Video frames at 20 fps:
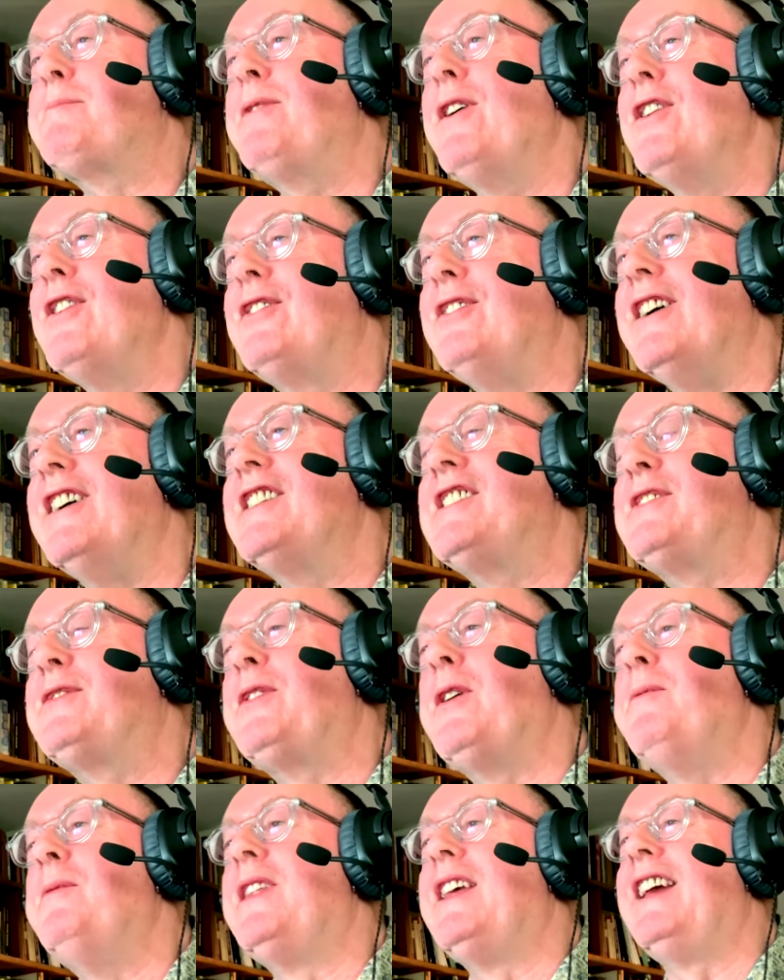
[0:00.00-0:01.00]
progress
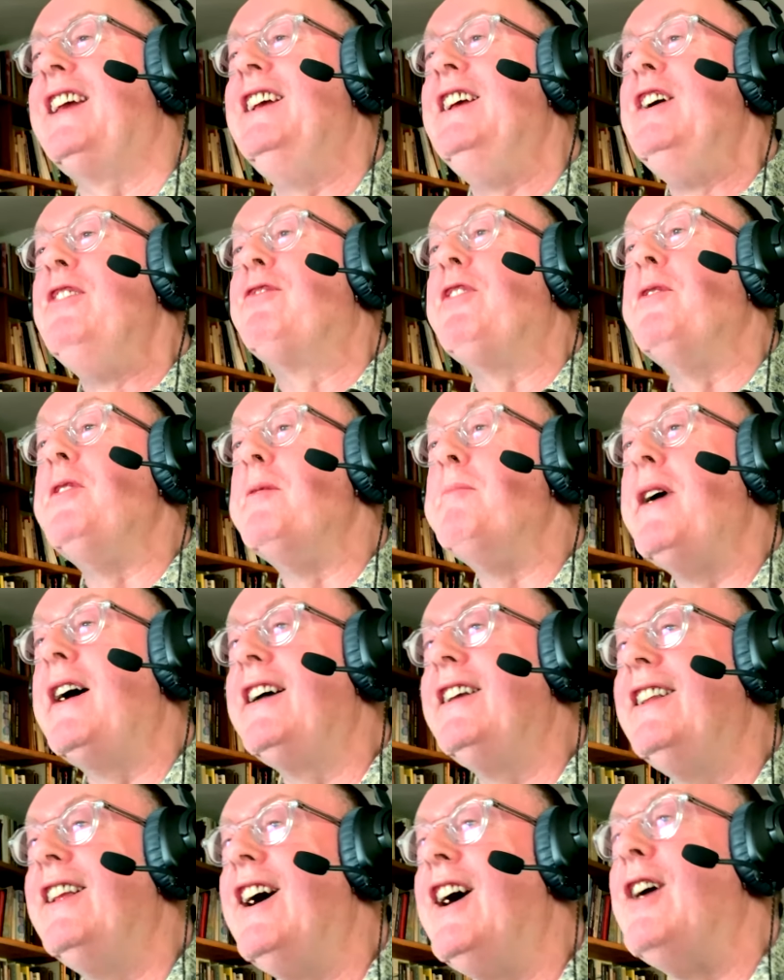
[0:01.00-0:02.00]
from the
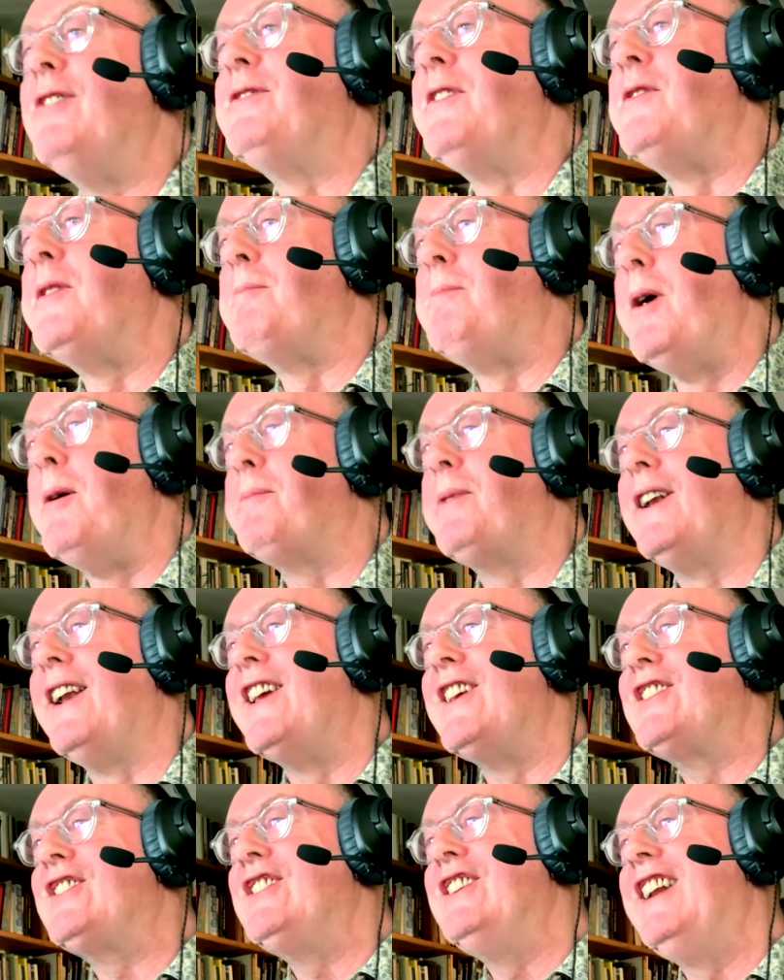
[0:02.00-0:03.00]
male half of the
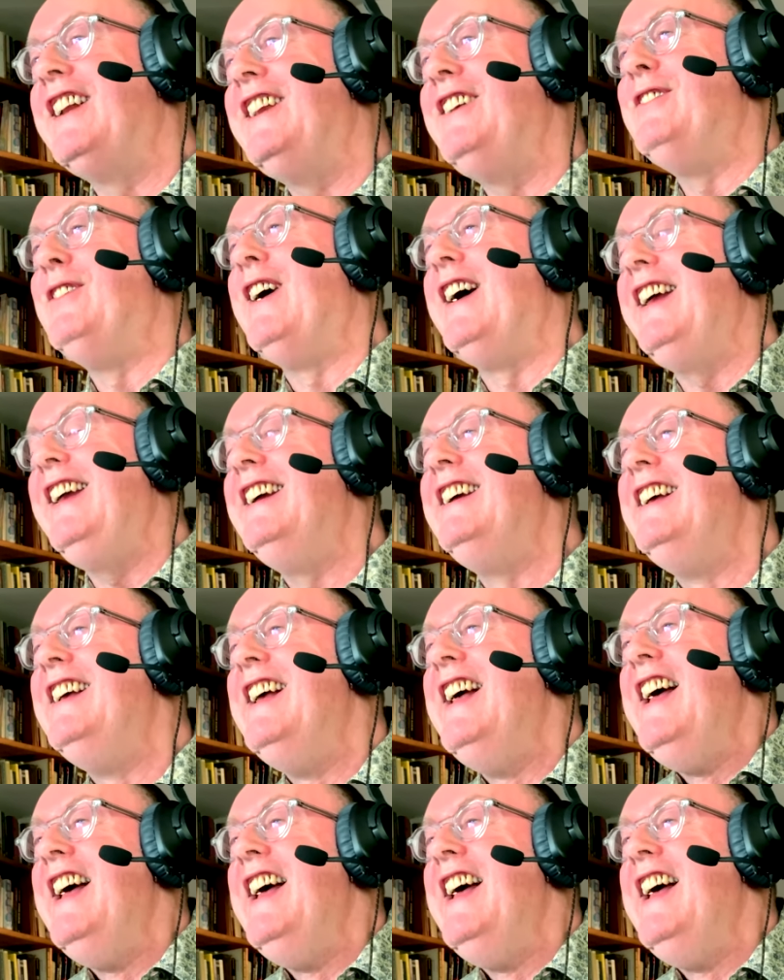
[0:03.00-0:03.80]
population, anyway.